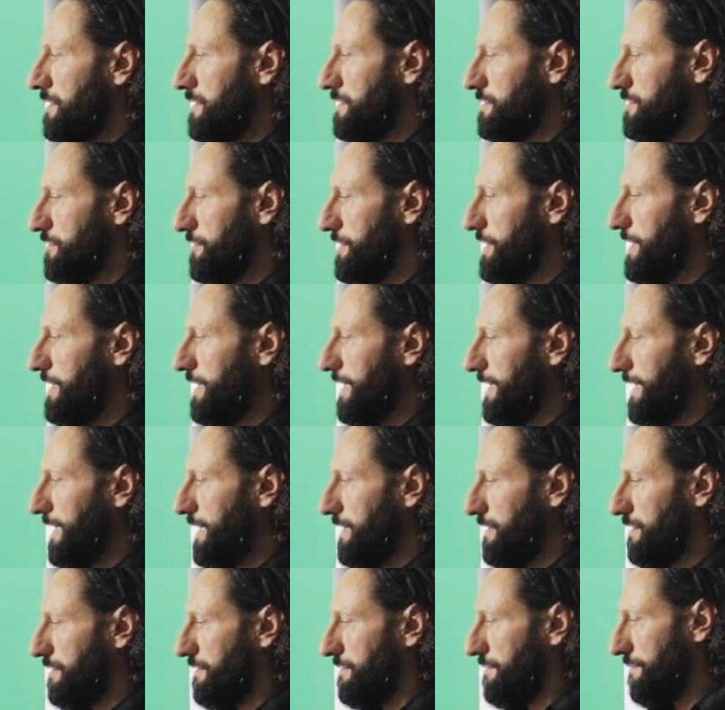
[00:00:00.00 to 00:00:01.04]
So here
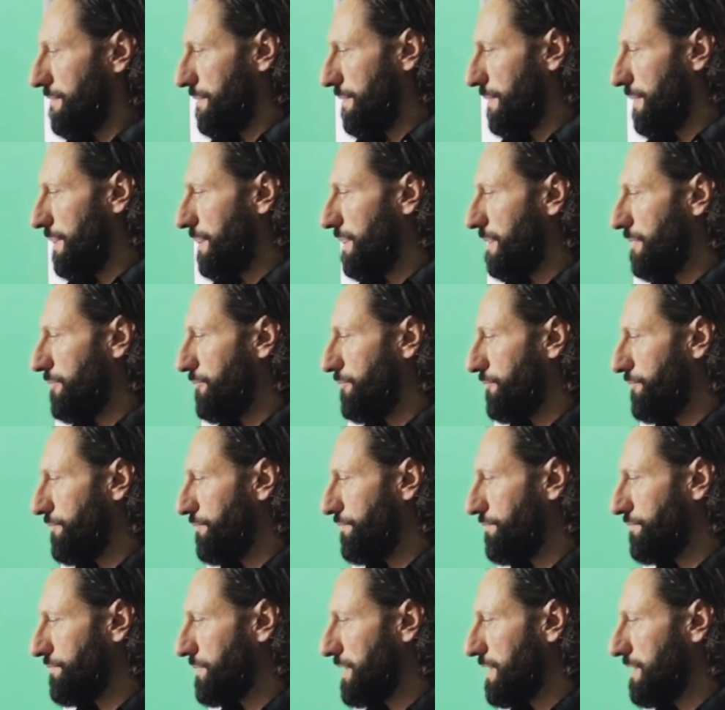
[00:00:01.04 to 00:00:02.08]
again,
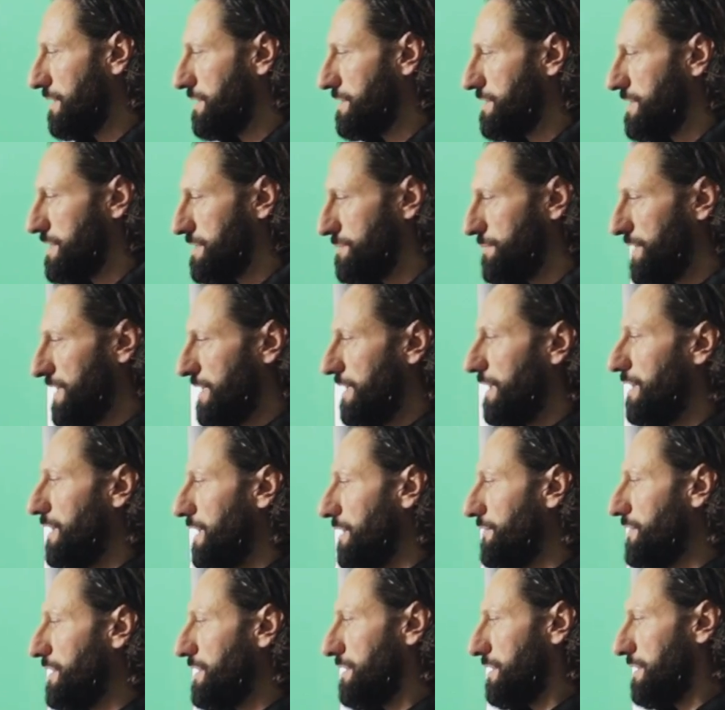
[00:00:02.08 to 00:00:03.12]
just make a
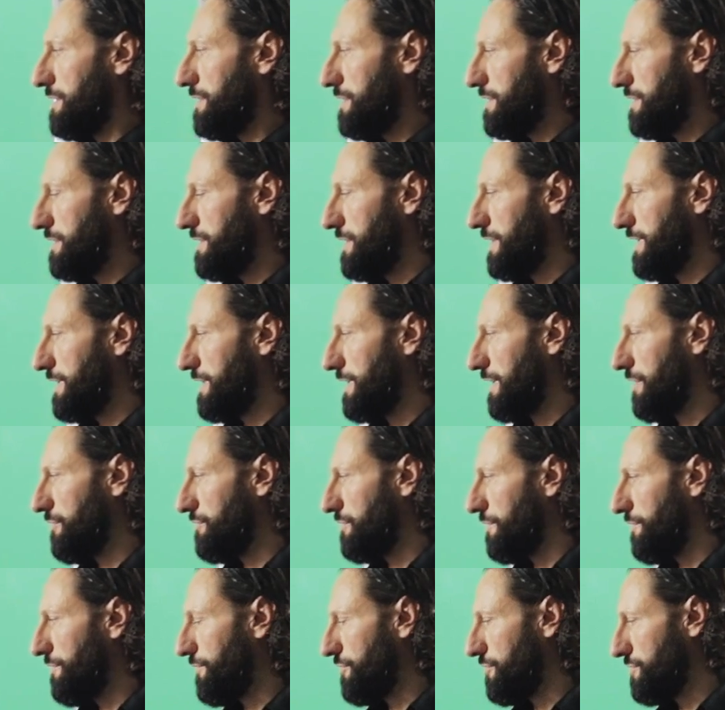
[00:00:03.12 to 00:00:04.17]
lever, take
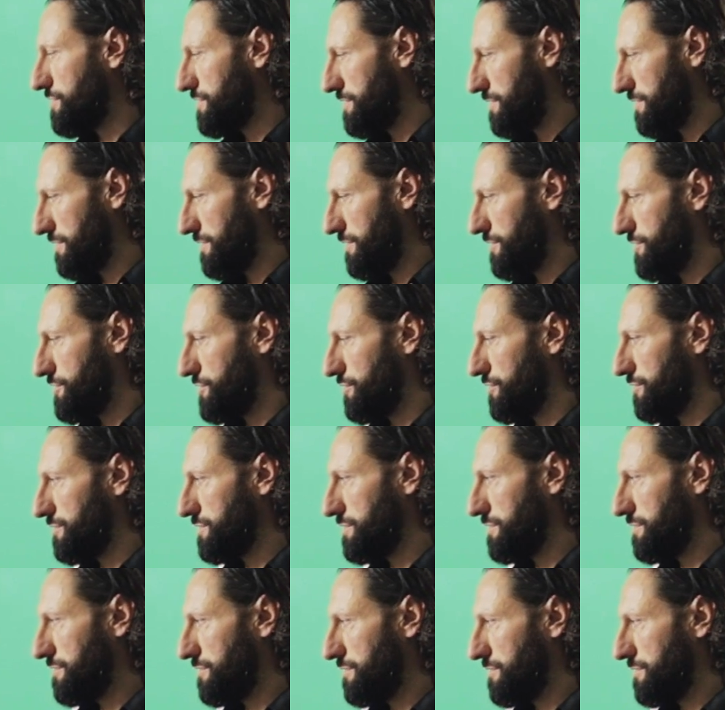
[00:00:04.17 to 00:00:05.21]
out the first
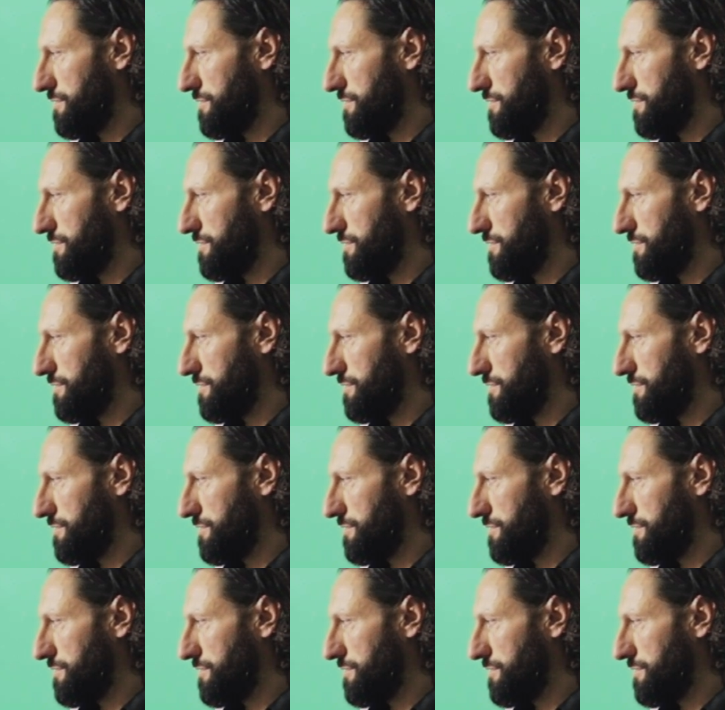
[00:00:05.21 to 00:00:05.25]
jaws,